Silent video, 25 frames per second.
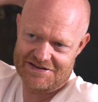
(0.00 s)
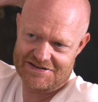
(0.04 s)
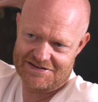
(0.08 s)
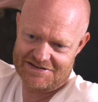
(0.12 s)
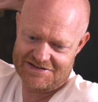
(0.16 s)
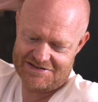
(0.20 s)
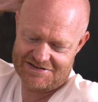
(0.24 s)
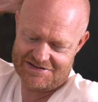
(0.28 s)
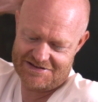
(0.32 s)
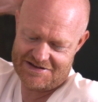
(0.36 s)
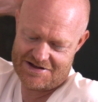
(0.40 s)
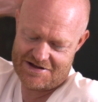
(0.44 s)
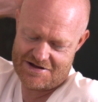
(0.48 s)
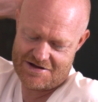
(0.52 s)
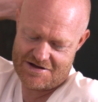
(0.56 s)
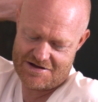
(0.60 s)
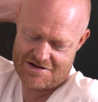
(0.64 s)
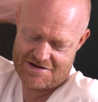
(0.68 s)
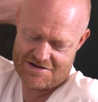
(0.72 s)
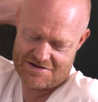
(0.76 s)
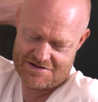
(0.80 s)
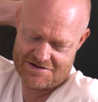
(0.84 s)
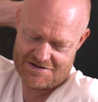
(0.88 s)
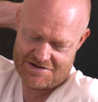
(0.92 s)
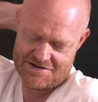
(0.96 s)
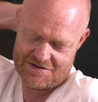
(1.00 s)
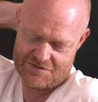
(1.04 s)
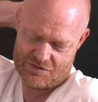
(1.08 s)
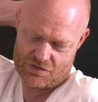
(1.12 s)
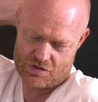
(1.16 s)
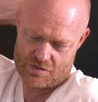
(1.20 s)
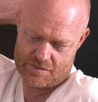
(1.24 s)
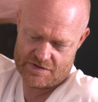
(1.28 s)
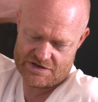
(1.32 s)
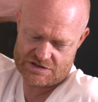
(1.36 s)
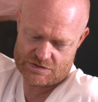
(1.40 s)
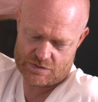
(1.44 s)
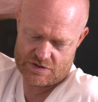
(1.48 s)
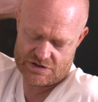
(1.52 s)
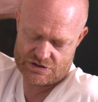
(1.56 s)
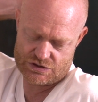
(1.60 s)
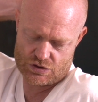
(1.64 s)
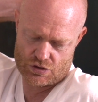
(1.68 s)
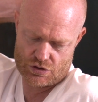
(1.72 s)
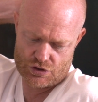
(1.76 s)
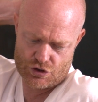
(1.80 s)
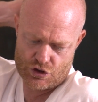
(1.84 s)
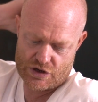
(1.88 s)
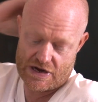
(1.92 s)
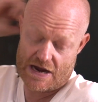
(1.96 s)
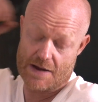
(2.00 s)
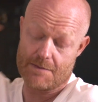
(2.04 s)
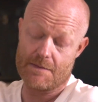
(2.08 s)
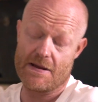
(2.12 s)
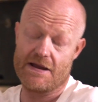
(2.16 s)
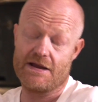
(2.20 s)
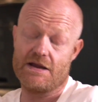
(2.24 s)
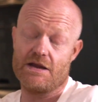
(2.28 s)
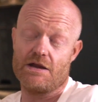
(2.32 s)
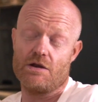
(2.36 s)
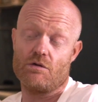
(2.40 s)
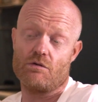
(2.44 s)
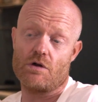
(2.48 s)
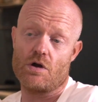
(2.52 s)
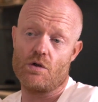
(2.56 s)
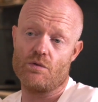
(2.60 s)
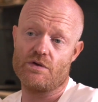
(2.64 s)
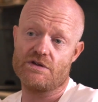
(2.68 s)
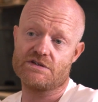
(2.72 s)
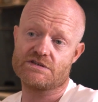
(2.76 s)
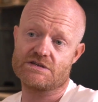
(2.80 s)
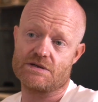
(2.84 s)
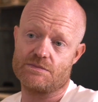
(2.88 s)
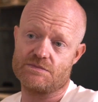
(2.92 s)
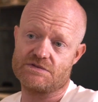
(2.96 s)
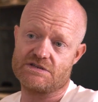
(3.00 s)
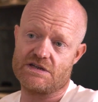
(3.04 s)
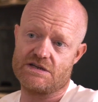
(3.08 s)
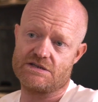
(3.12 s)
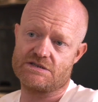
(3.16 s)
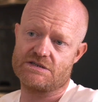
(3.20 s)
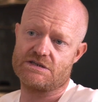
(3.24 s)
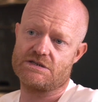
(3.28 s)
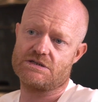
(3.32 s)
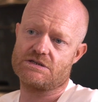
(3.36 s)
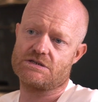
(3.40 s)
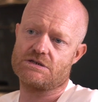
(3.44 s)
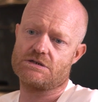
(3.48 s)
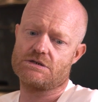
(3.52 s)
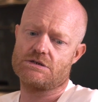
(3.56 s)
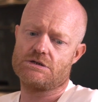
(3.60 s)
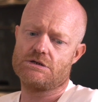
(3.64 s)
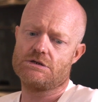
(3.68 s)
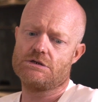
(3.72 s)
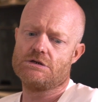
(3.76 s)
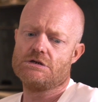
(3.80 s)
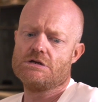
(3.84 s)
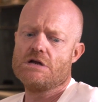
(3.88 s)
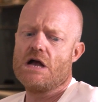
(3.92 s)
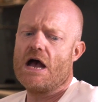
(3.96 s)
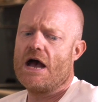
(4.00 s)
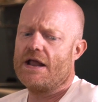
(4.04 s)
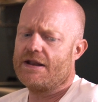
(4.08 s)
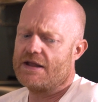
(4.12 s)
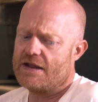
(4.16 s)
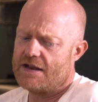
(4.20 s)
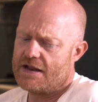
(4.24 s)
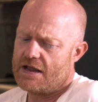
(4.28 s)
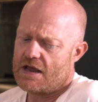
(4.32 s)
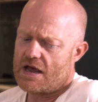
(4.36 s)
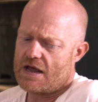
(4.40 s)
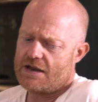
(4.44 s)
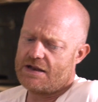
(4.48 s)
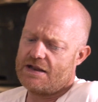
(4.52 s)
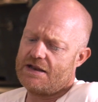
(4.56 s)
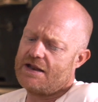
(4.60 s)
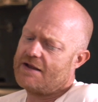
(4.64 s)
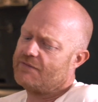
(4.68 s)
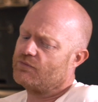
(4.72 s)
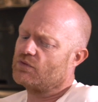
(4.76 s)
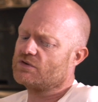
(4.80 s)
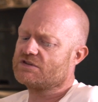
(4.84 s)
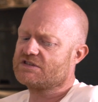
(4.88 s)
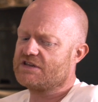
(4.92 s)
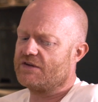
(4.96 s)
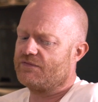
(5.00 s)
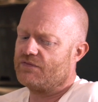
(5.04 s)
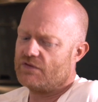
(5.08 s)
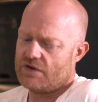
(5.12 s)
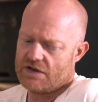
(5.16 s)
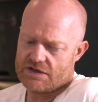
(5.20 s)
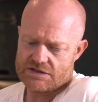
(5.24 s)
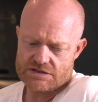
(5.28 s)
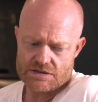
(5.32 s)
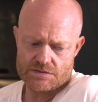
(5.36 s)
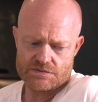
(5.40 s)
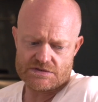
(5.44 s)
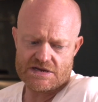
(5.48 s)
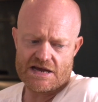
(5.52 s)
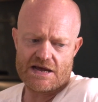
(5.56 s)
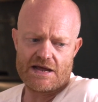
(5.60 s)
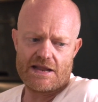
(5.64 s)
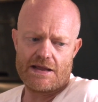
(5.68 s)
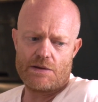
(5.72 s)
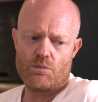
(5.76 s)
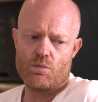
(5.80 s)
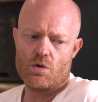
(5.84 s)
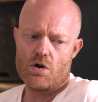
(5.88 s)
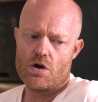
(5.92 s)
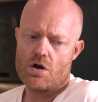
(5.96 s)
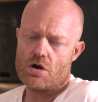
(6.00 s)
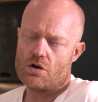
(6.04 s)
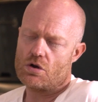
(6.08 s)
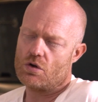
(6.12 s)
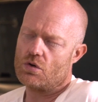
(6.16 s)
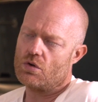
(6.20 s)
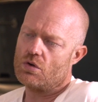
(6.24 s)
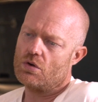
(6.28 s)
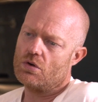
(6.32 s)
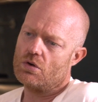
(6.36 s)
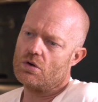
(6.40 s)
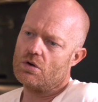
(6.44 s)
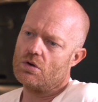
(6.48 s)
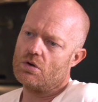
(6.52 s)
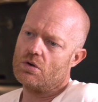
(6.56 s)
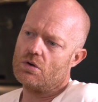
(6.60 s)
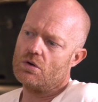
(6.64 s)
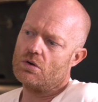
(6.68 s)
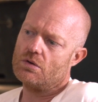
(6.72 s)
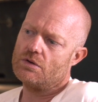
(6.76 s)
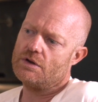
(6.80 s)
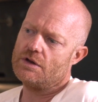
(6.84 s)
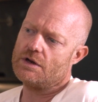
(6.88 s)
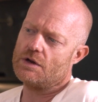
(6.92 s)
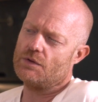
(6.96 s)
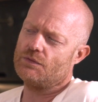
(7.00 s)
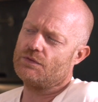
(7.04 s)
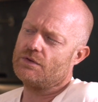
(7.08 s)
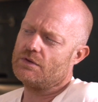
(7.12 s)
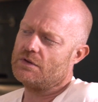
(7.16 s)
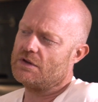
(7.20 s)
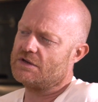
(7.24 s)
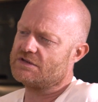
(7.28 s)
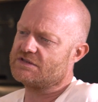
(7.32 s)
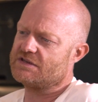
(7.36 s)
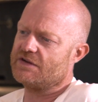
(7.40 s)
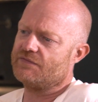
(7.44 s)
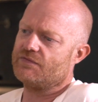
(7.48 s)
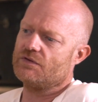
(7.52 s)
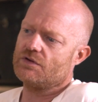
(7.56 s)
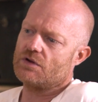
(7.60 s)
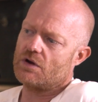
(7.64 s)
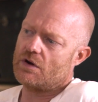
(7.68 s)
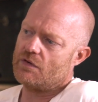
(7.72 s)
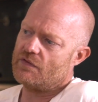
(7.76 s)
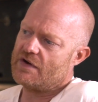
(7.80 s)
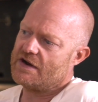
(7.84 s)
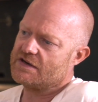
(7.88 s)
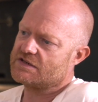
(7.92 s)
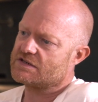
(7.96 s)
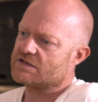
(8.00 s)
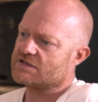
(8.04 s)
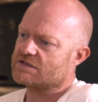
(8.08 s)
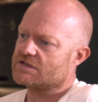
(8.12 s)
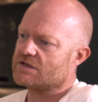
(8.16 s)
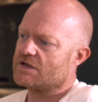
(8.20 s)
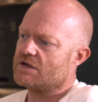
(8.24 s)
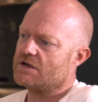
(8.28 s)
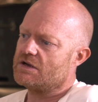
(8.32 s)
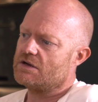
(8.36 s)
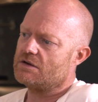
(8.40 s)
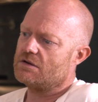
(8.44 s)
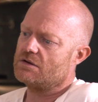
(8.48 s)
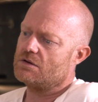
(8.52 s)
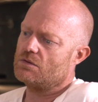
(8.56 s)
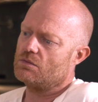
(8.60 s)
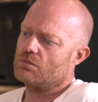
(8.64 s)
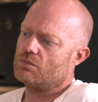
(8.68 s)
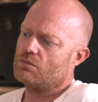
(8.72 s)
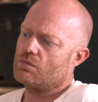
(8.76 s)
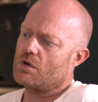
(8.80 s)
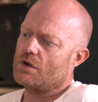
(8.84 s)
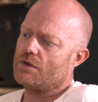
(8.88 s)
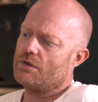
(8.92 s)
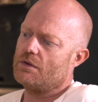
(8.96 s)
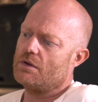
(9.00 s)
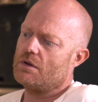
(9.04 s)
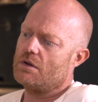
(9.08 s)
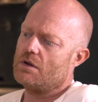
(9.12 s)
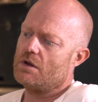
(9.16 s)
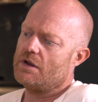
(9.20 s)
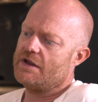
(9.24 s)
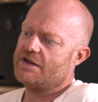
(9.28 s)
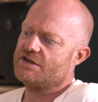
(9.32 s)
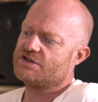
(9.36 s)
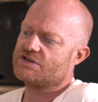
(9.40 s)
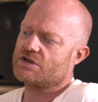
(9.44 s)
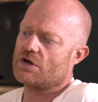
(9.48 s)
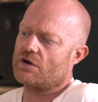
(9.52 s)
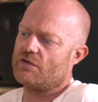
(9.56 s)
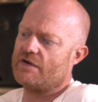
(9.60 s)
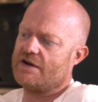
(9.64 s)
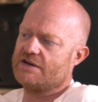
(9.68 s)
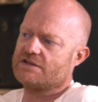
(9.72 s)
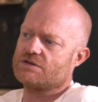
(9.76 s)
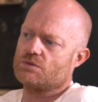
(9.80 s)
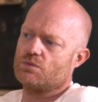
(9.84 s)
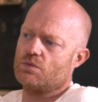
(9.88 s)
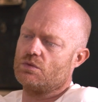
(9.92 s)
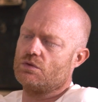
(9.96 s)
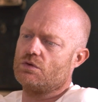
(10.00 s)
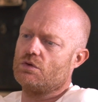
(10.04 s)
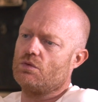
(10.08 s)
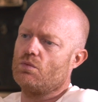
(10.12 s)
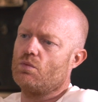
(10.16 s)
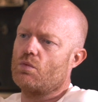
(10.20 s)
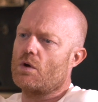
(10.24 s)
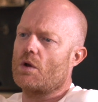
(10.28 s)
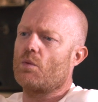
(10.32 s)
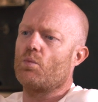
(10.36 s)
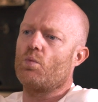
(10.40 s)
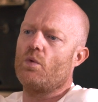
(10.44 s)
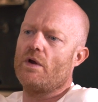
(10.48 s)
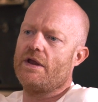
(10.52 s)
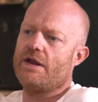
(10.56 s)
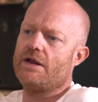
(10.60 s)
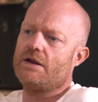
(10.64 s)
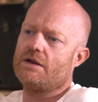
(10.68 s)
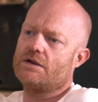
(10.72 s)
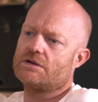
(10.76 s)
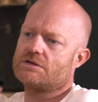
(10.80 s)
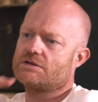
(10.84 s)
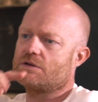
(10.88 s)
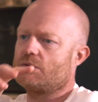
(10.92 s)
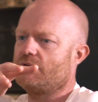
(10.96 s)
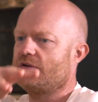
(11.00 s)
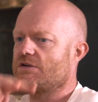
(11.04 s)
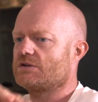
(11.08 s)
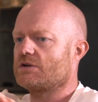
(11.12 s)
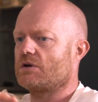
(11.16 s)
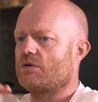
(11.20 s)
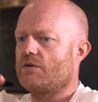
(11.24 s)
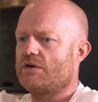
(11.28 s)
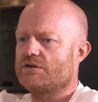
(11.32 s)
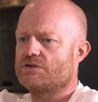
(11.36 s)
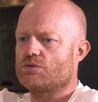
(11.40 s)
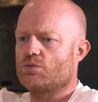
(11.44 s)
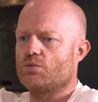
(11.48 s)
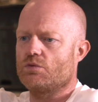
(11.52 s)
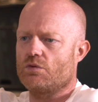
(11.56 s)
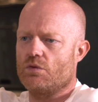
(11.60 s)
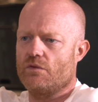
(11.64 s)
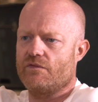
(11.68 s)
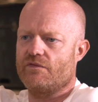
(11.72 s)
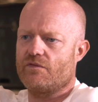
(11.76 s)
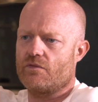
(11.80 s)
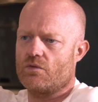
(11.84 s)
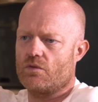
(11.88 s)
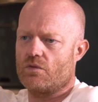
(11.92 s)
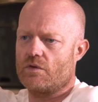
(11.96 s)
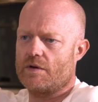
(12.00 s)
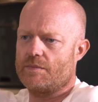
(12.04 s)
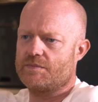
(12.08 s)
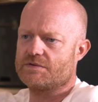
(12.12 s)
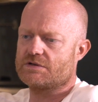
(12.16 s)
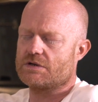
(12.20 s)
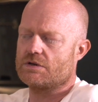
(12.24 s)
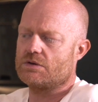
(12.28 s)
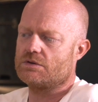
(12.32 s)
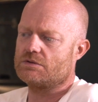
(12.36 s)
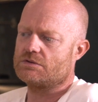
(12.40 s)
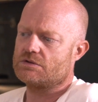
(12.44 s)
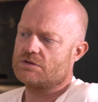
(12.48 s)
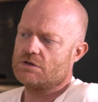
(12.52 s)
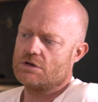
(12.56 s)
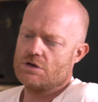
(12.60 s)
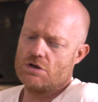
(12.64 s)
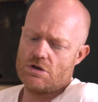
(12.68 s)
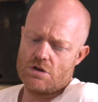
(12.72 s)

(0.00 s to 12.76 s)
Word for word: Of course. You've got to be switched on. You can make it your own in some senses. Yeah. And then everyone's different in terms of how they work or you know, there's different directors there. Each director will do 1 week, so each director will do 4 episodes.